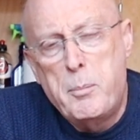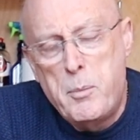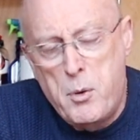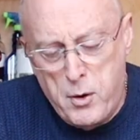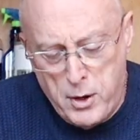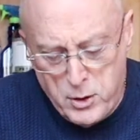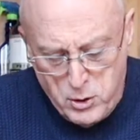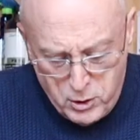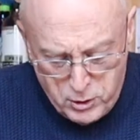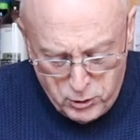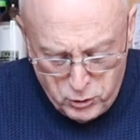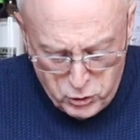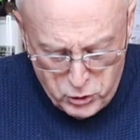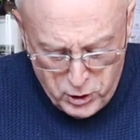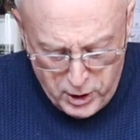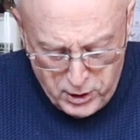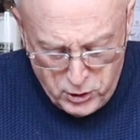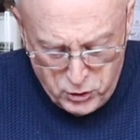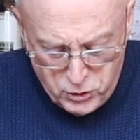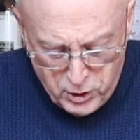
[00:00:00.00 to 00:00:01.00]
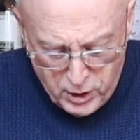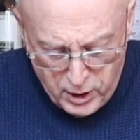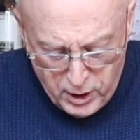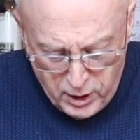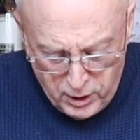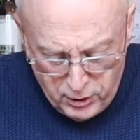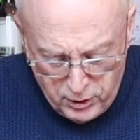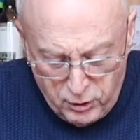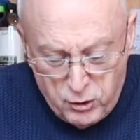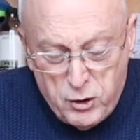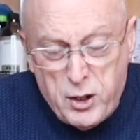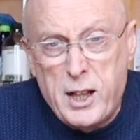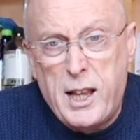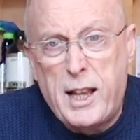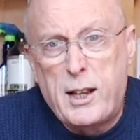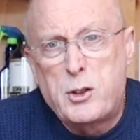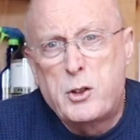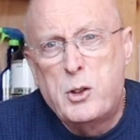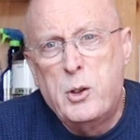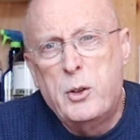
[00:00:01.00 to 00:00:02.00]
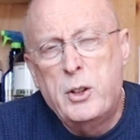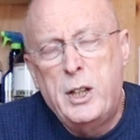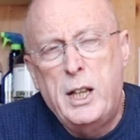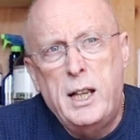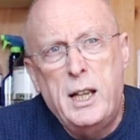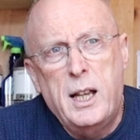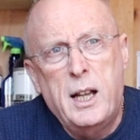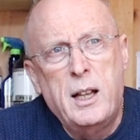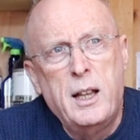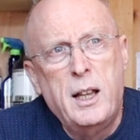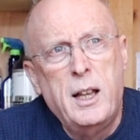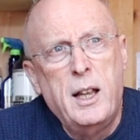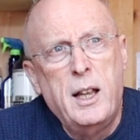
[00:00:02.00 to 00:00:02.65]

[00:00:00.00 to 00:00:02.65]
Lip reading: Martin, you can change this connection on here